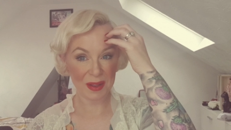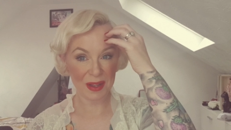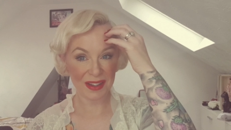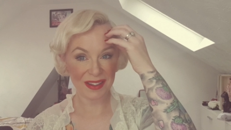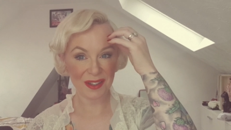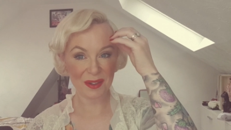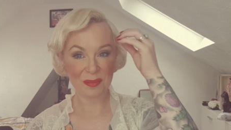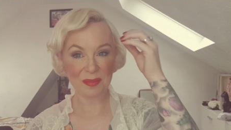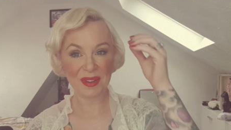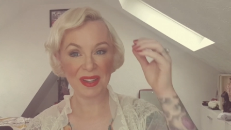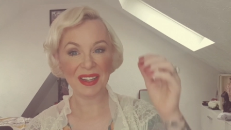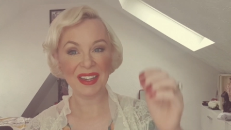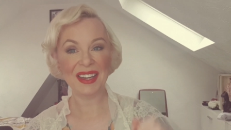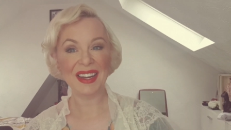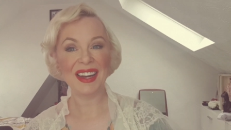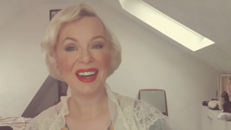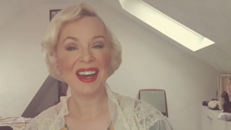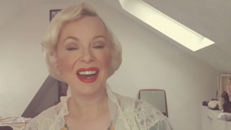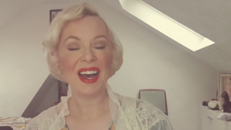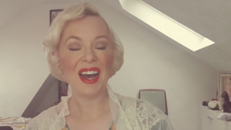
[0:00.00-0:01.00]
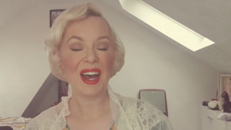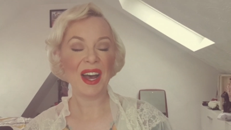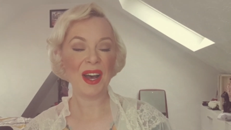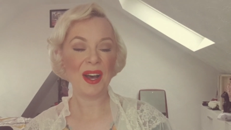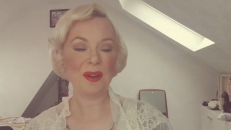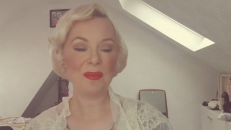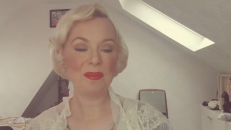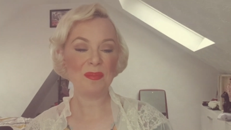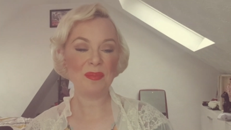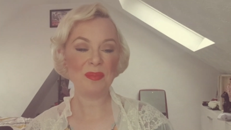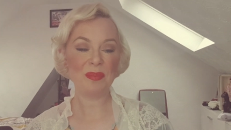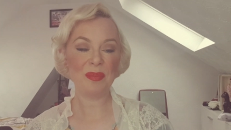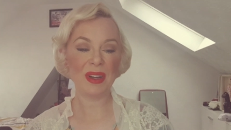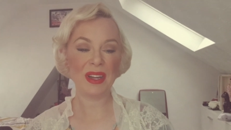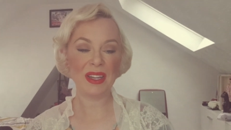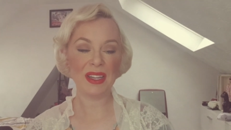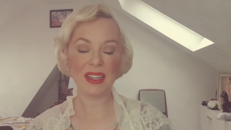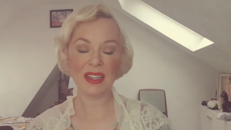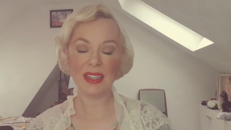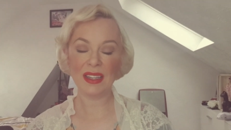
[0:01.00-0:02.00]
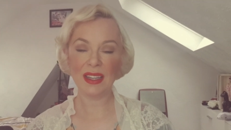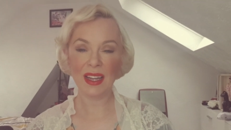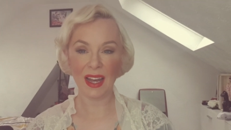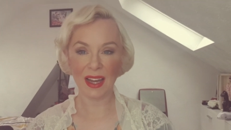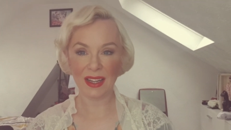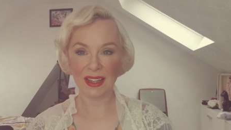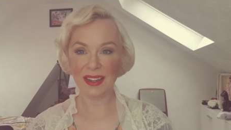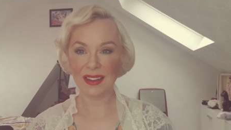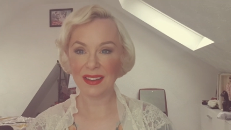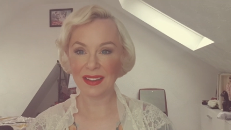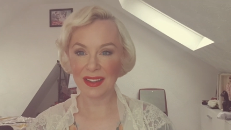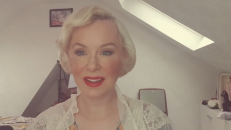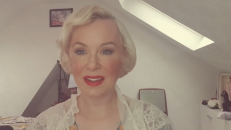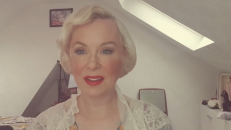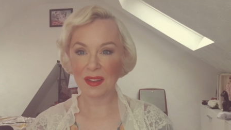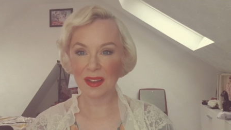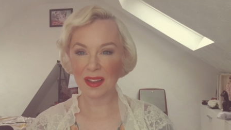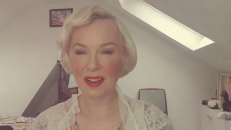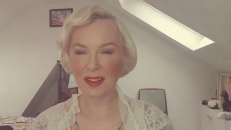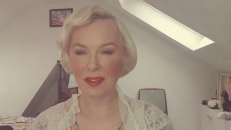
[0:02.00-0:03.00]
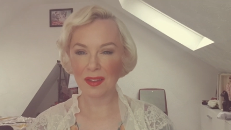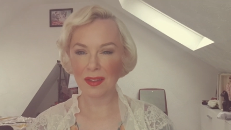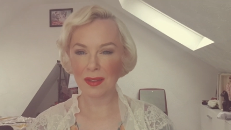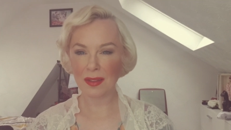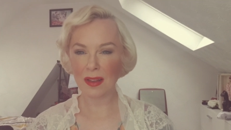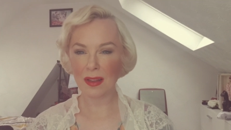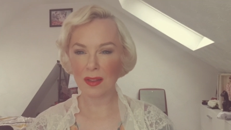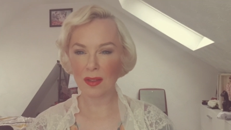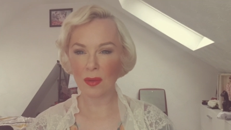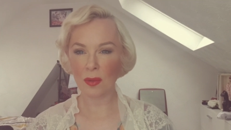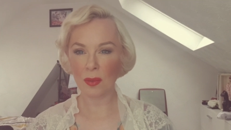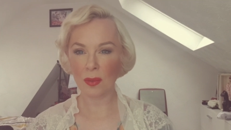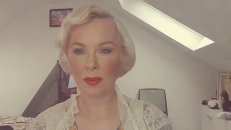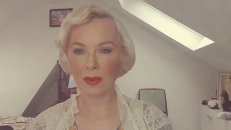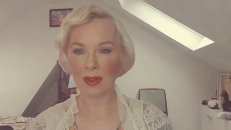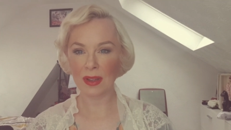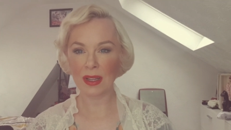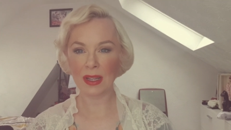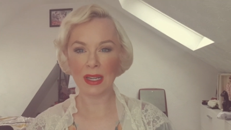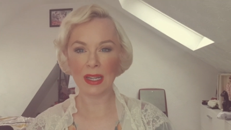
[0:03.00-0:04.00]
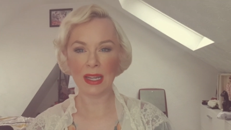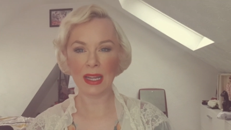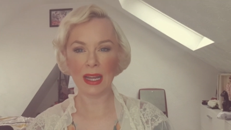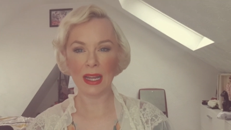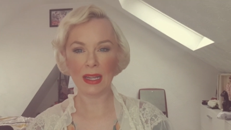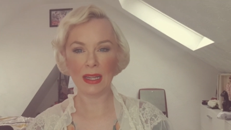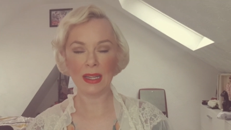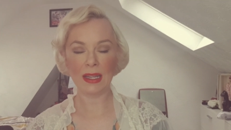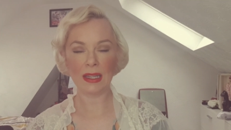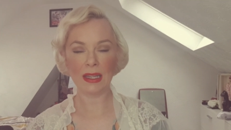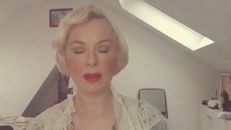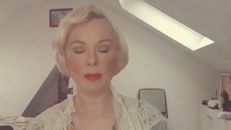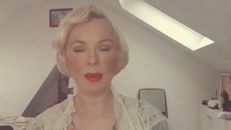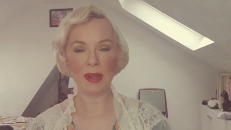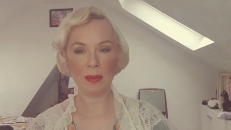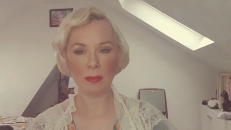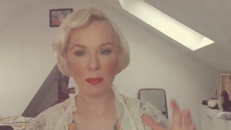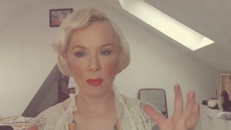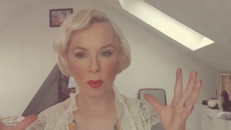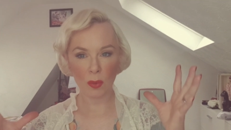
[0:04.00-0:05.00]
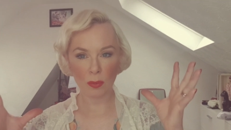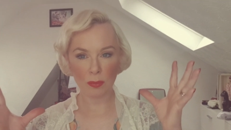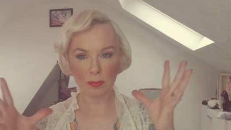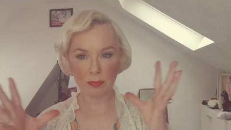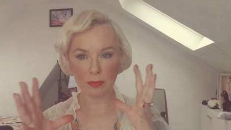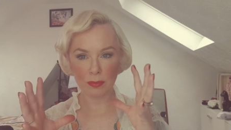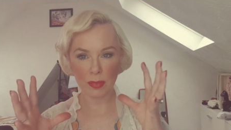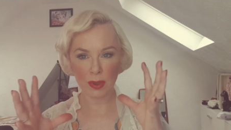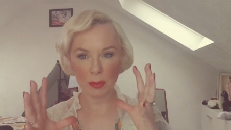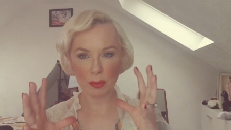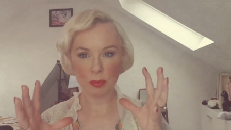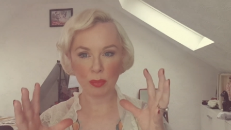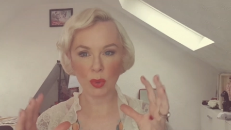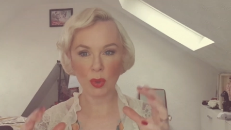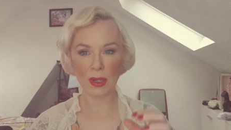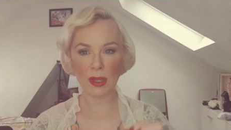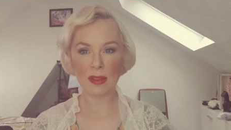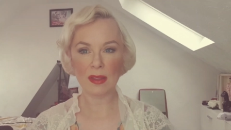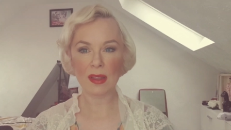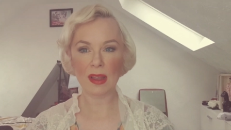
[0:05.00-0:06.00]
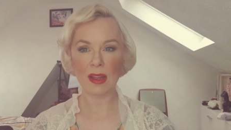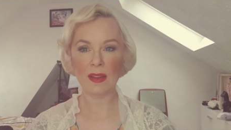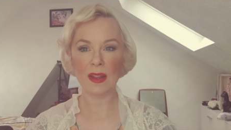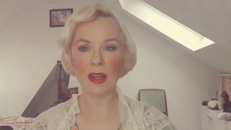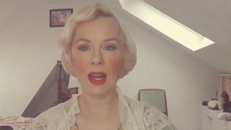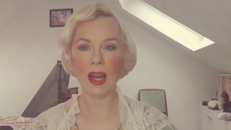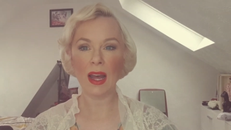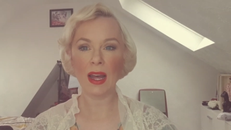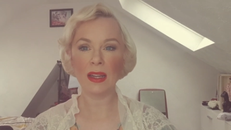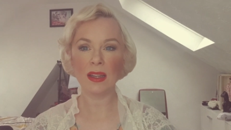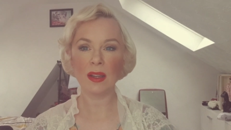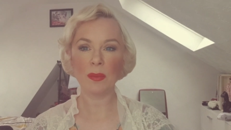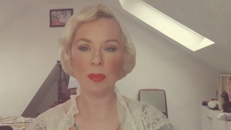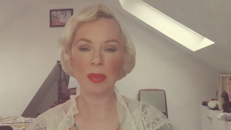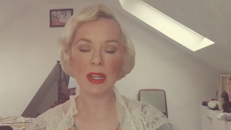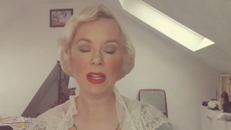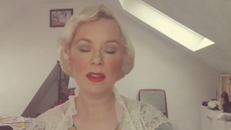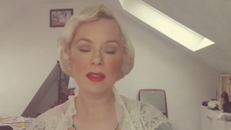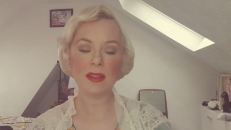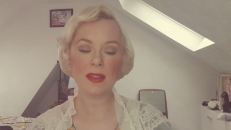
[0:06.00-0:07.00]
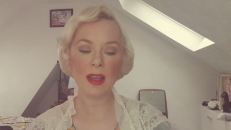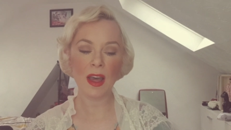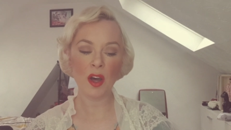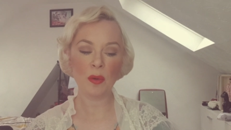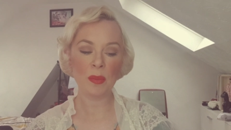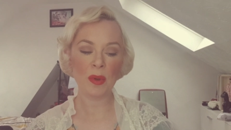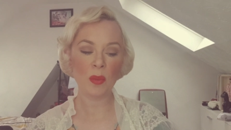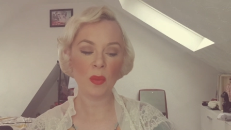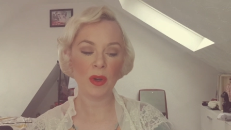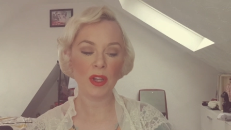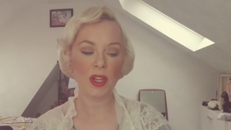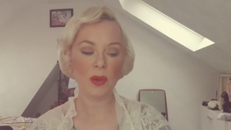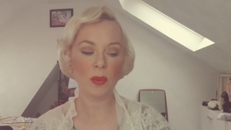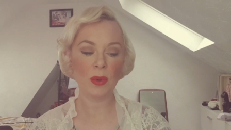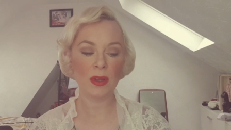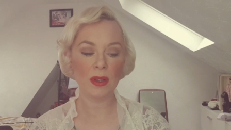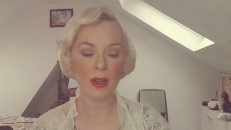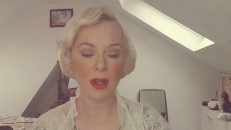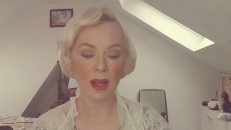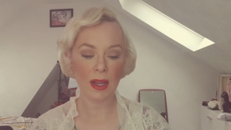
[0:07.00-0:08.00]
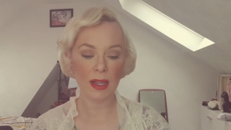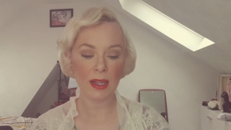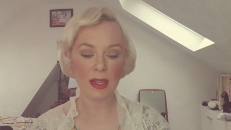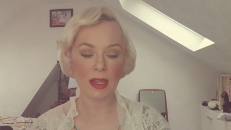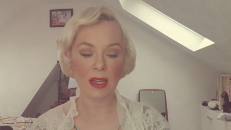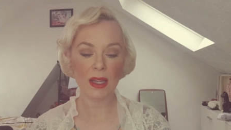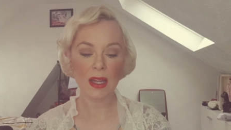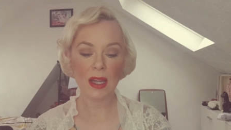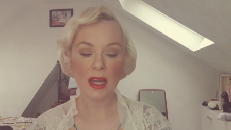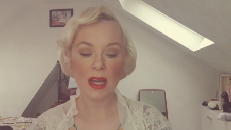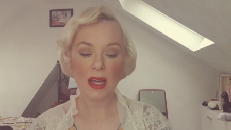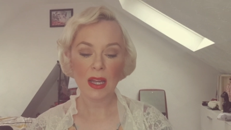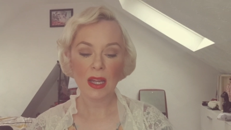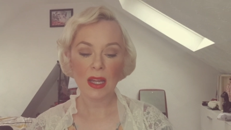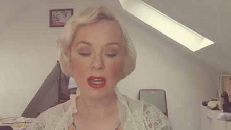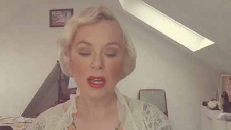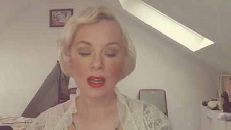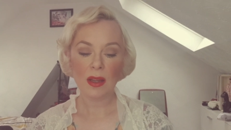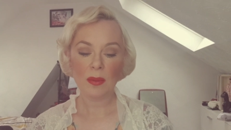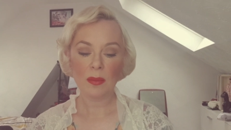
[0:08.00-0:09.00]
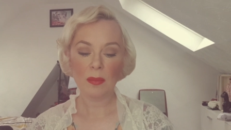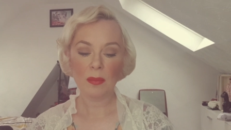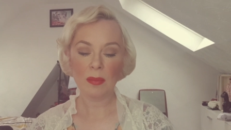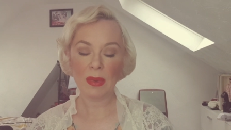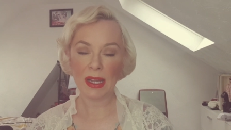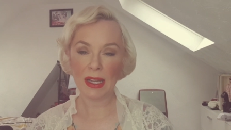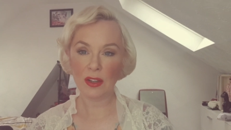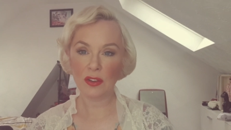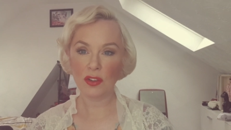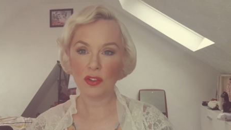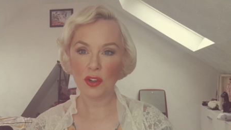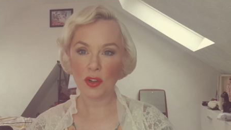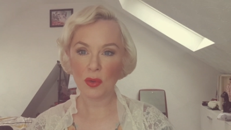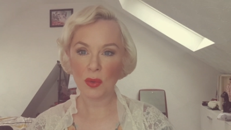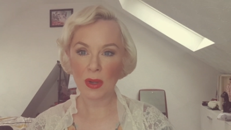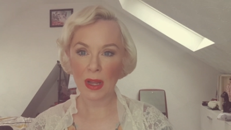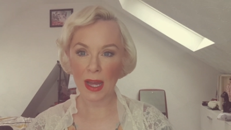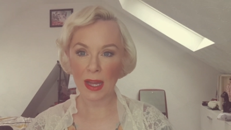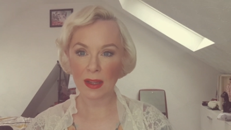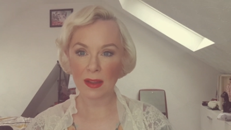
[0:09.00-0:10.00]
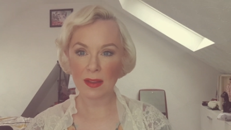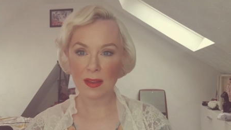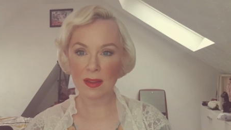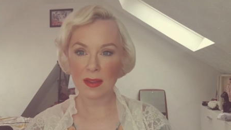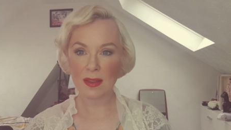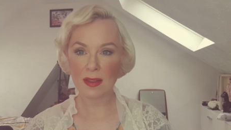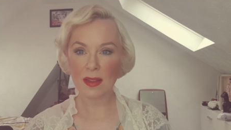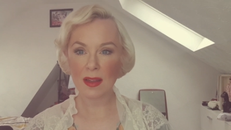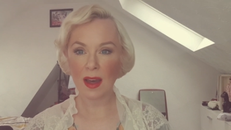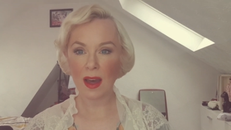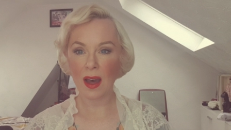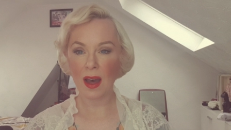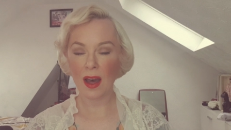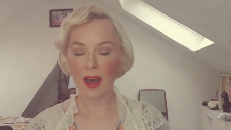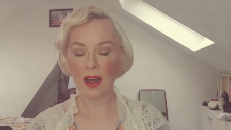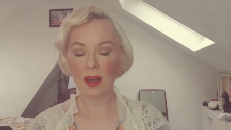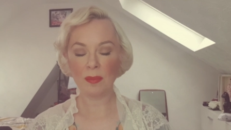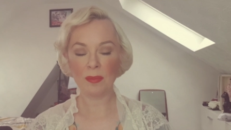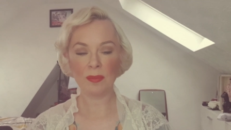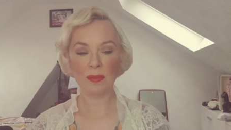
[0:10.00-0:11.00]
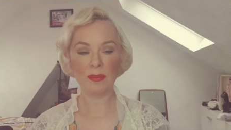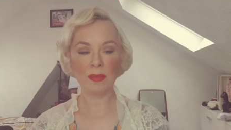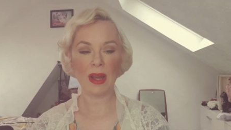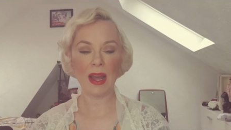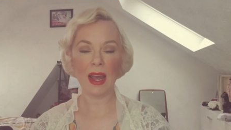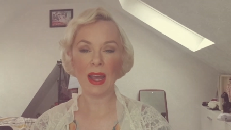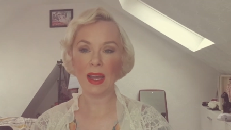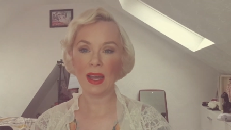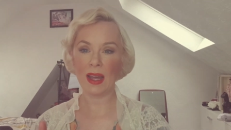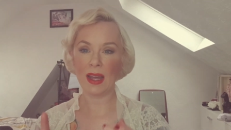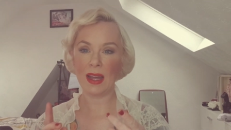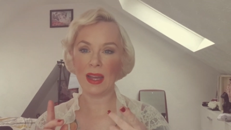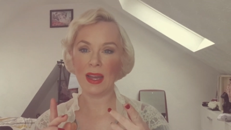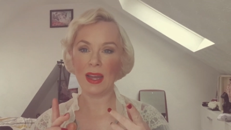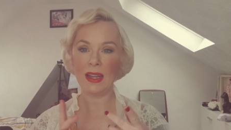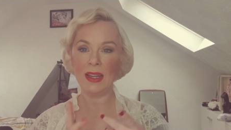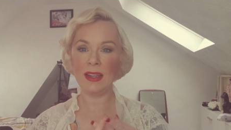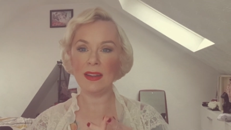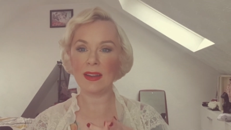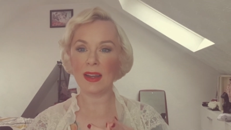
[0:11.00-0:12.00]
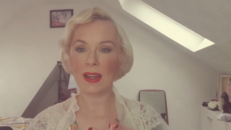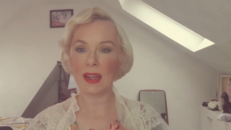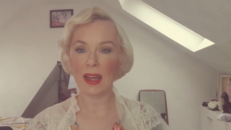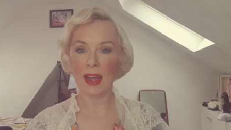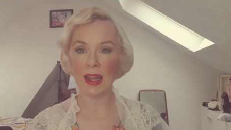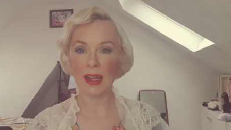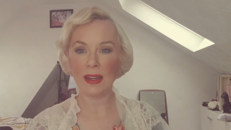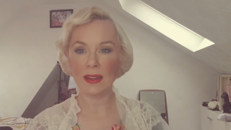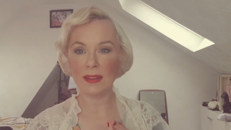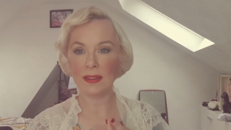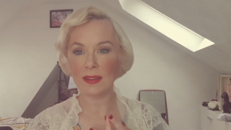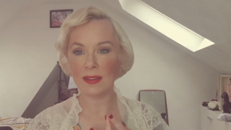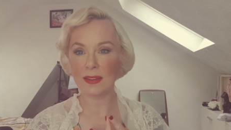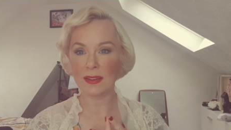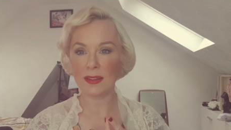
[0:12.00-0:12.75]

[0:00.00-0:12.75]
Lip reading: that a little bit. But yeah, it's all going to get a little bit more, pull it together. And please tell me what you would like me to do next. Any decade,